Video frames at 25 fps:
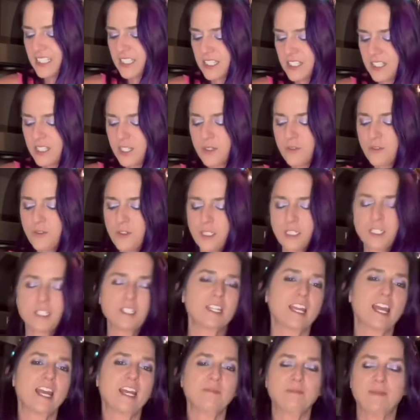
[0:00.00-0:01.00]
is the first
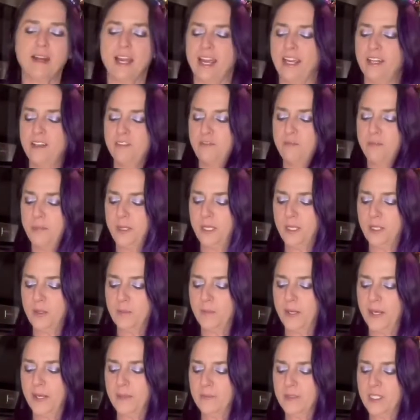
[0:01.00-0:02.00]
time I've put
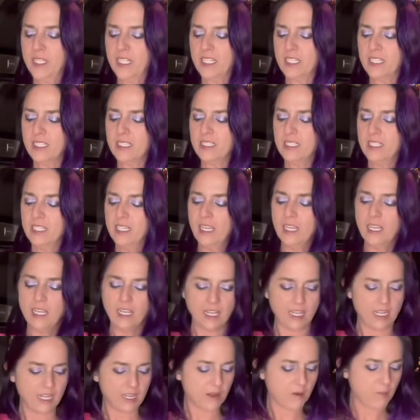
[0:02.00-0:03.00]
pumpkin
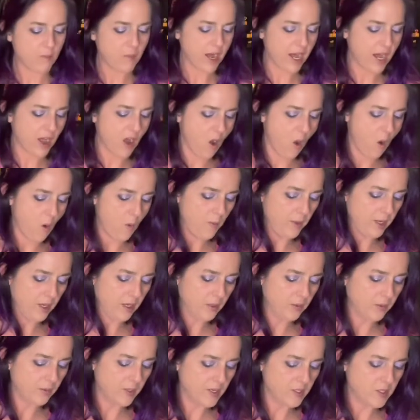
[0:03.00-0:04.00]
in my
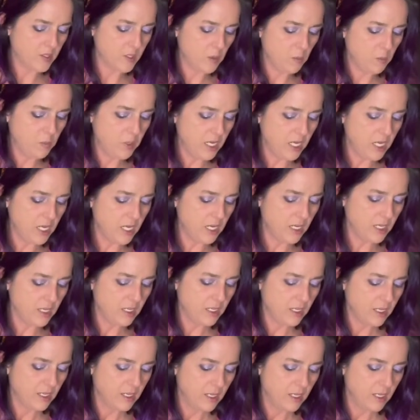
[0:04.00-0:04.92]
oatmeal recipe.